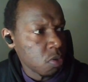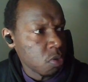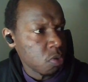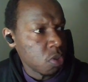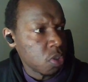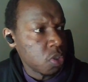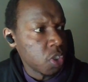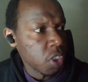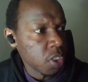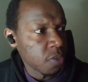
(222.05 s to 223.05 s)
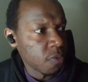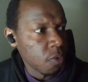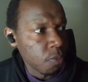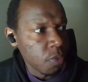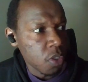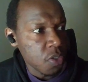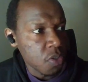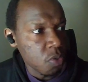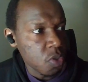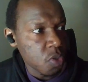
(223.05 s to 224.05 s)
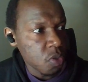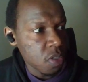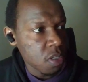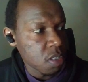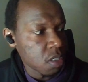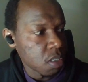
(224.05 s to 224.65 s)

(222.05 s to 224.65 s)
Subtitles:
Node.js from this node source